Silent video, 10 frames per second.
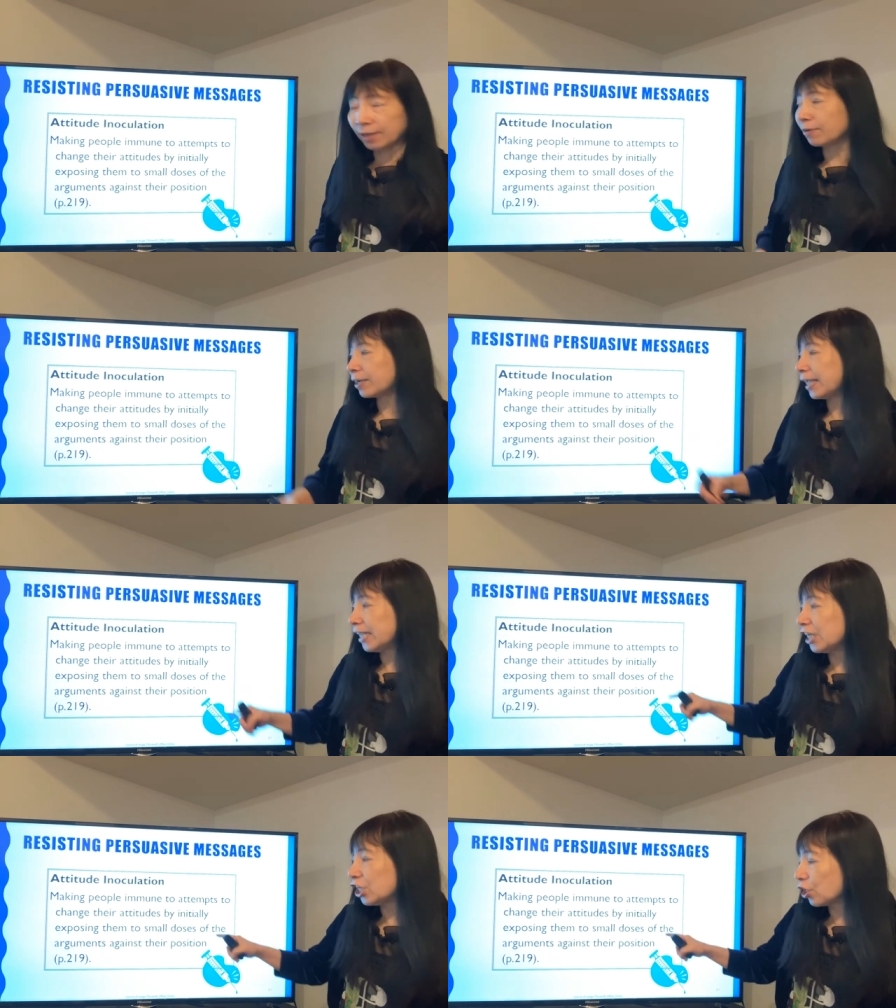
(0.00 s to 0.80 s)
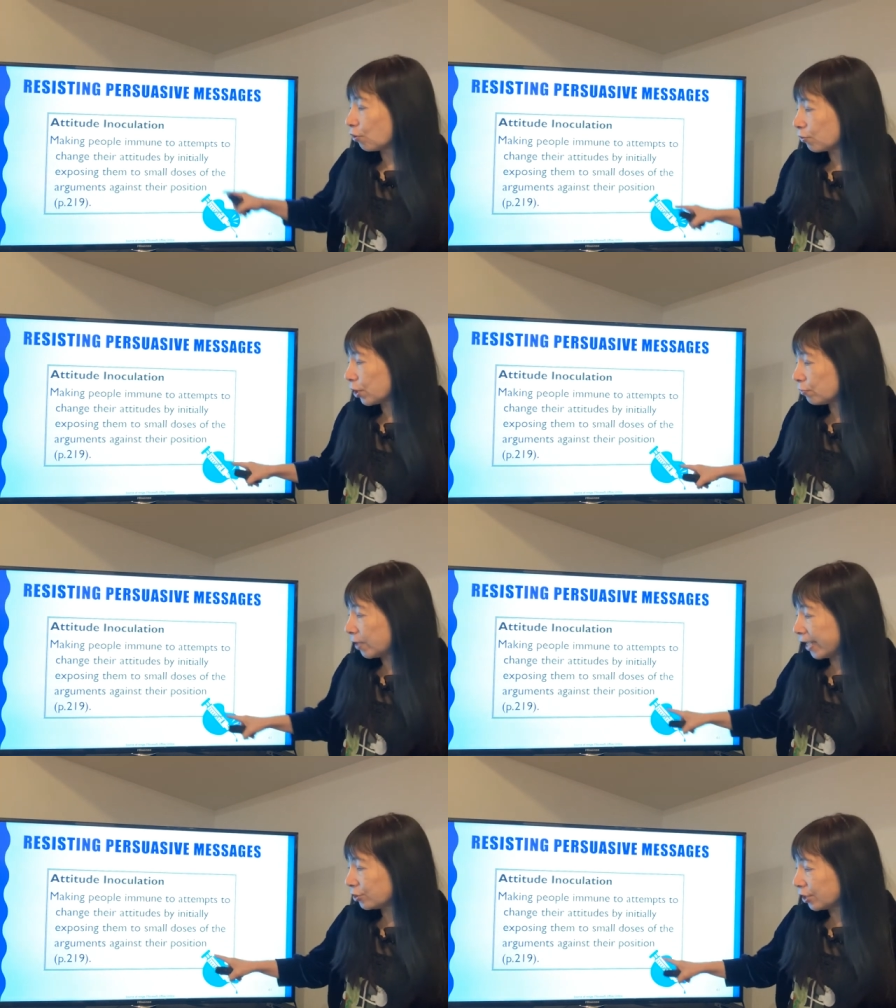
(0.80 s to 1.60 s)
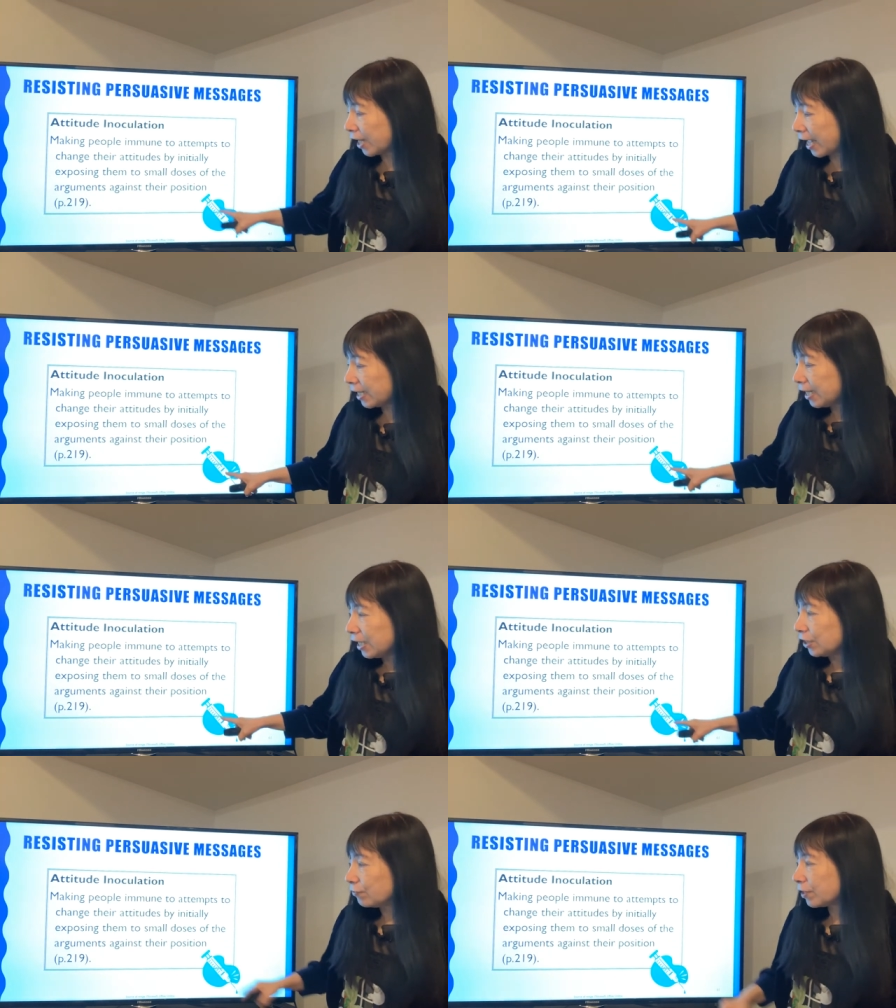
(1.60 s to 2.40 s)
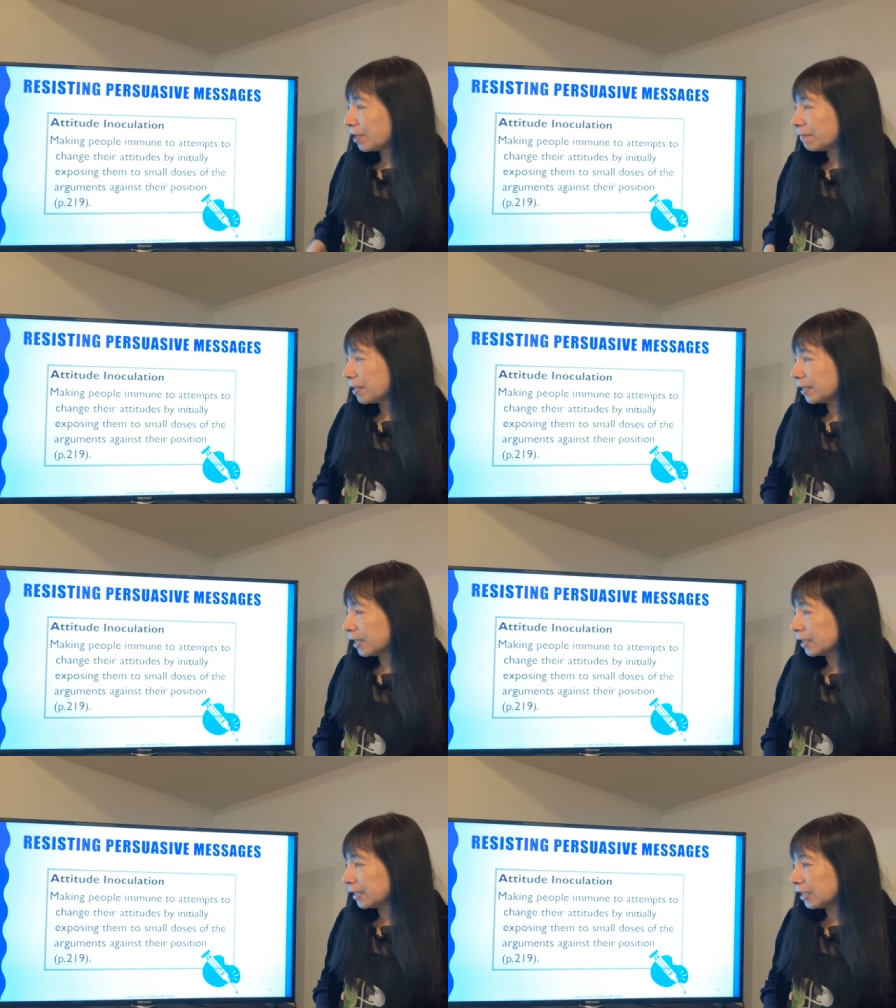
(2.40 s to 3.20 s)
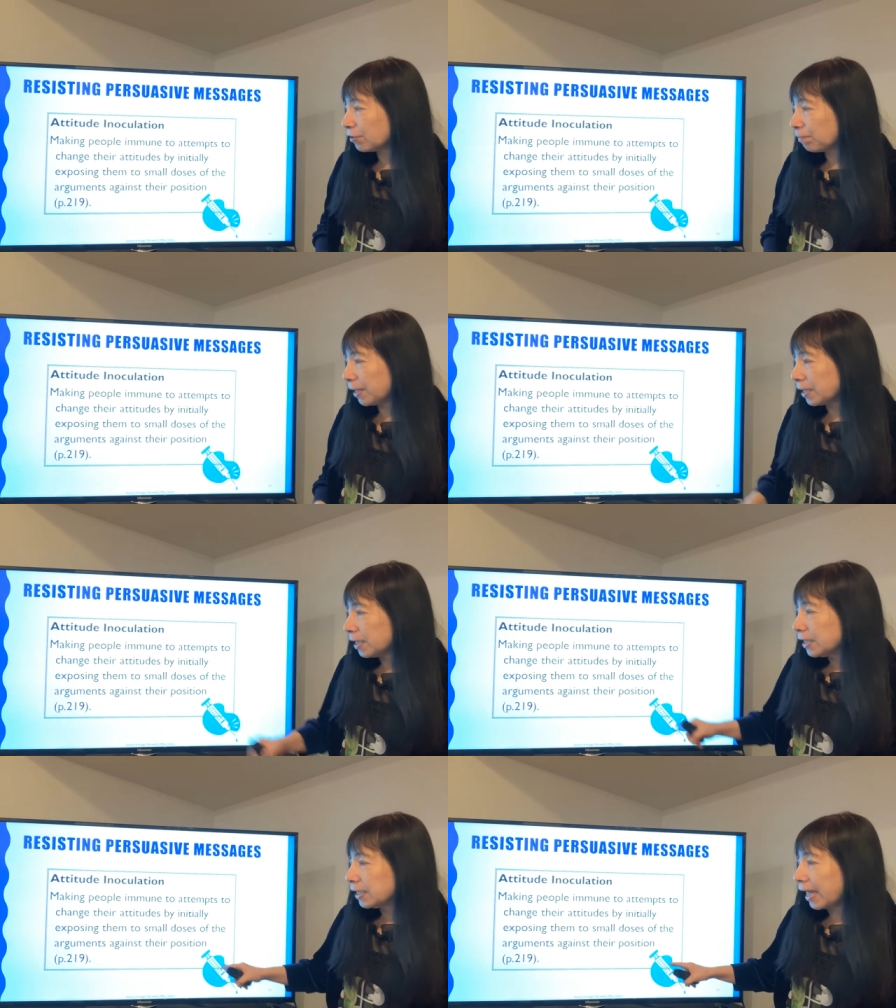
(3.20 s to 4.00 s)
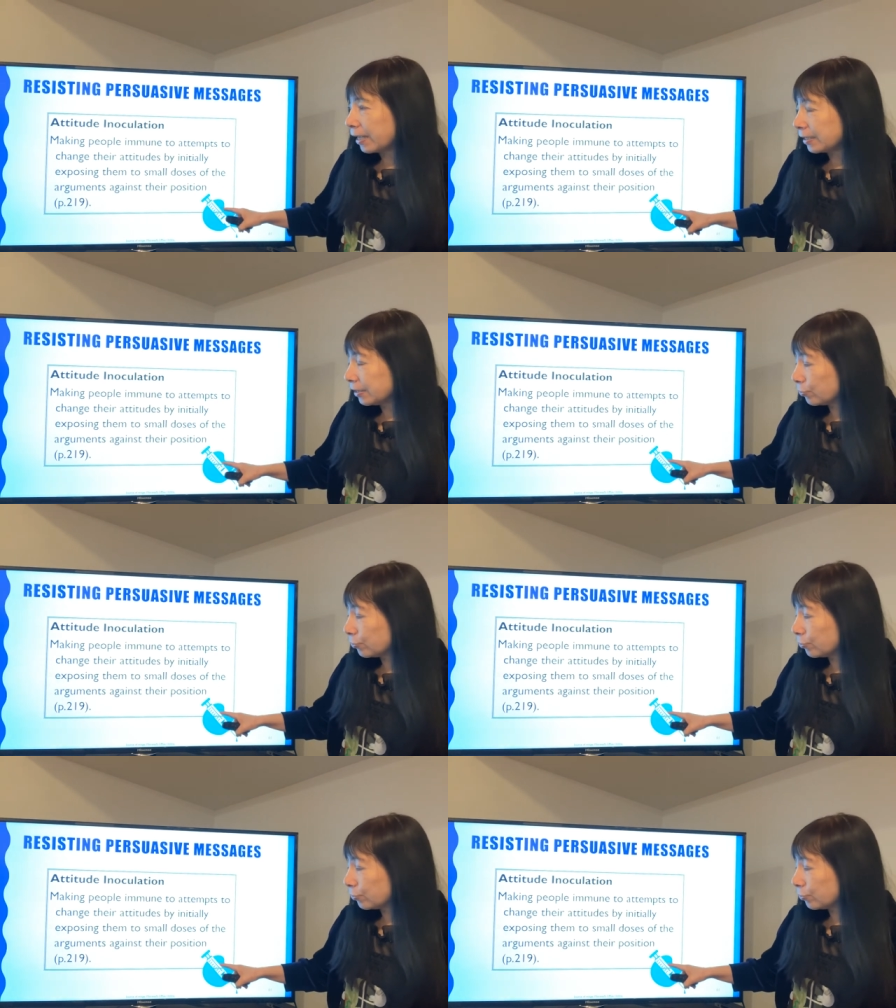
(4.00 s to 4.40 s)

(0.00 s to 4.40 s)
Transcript: Okay, inoculation, like you given a little bit like,